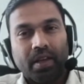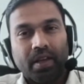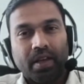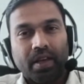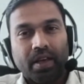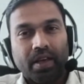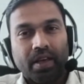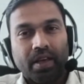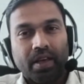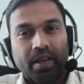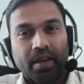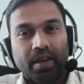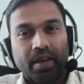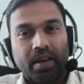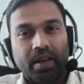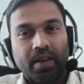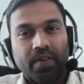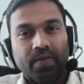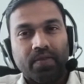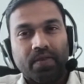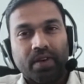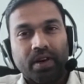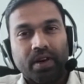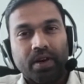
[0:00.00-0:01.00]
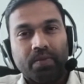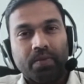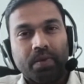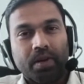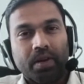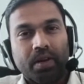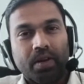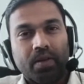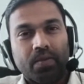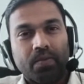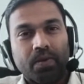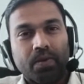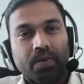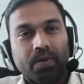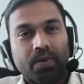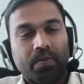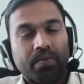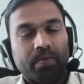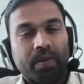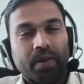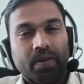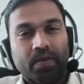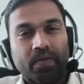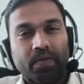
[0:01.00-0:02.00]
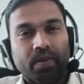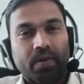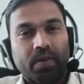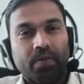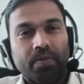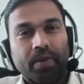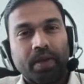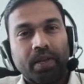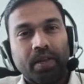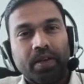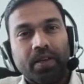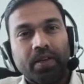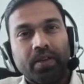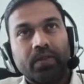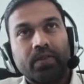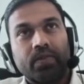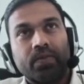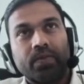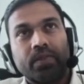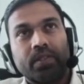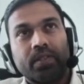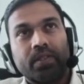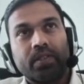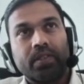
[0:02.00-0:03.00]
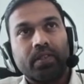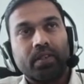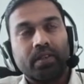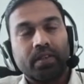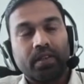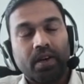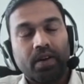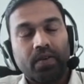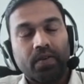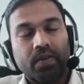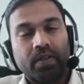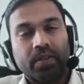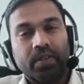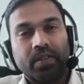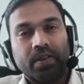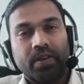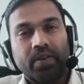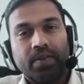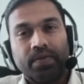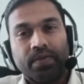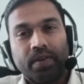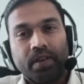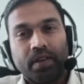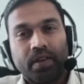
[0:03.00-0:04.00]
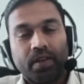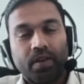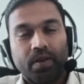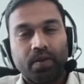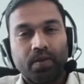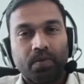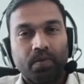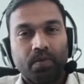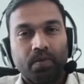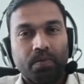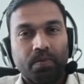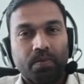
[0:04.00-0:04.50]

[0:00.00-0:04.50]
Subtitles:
a really fundamental book meant for beginners, which covers the